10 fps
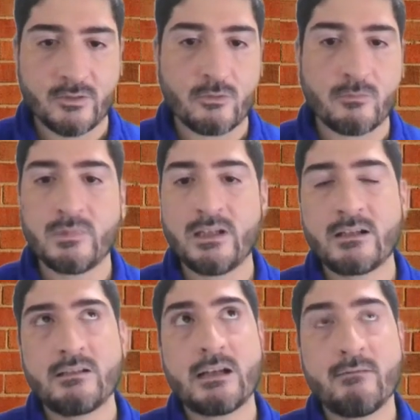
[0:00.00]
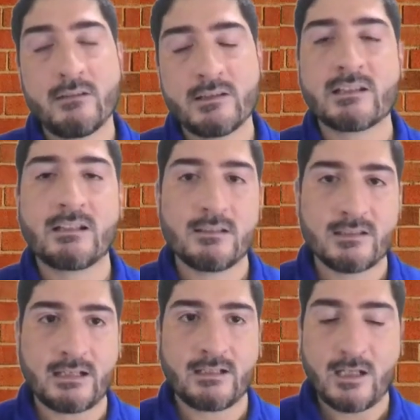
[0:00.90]
So there are diverse
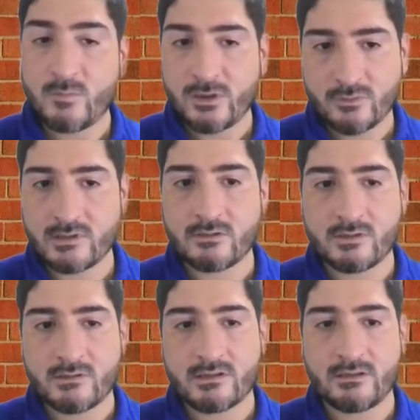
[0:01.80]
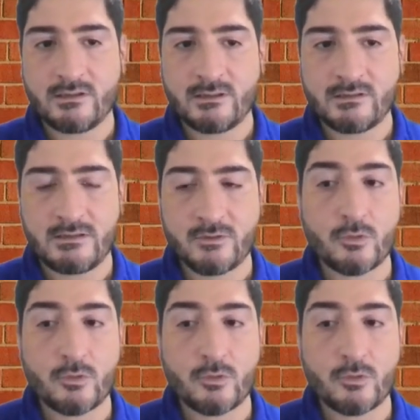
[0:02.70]
skills that can be used in the construction industry.